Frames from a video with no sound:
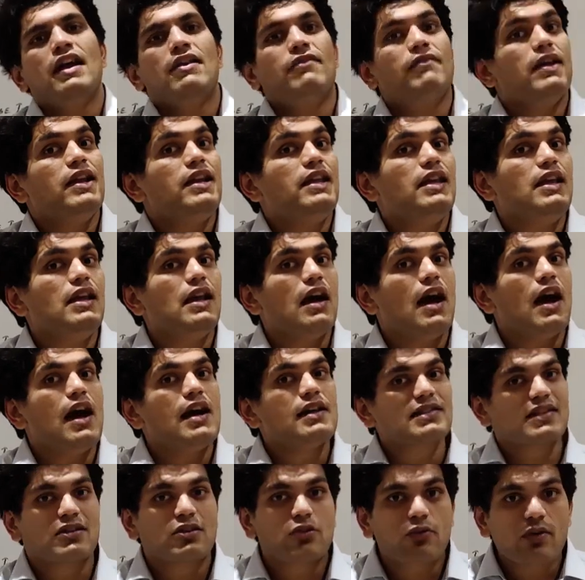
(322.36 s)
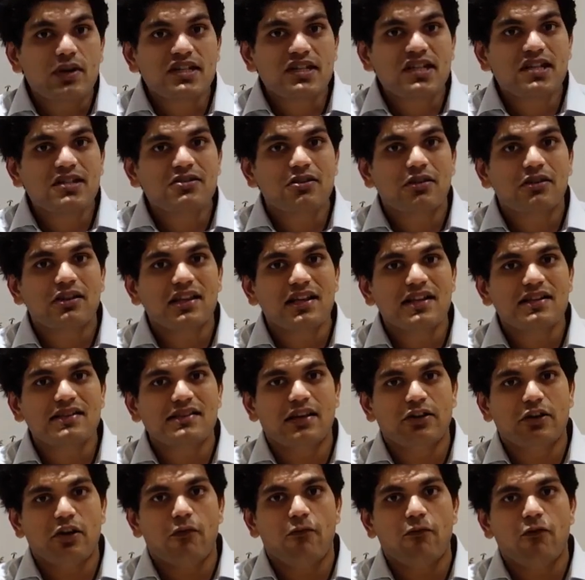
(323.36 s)
and when he asks questions on things
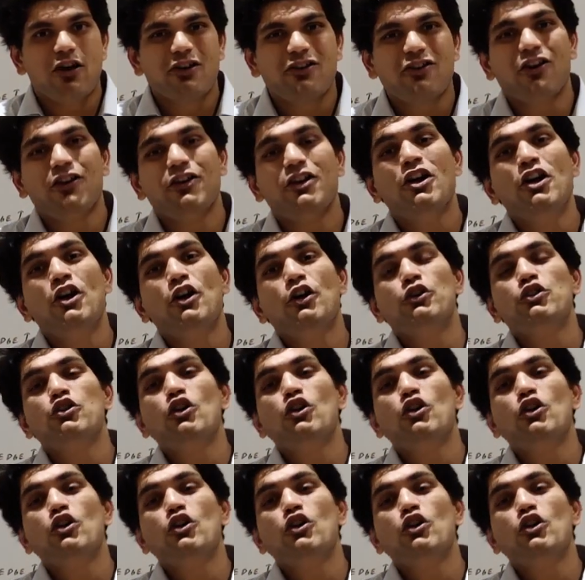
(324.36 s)
that you have worked on,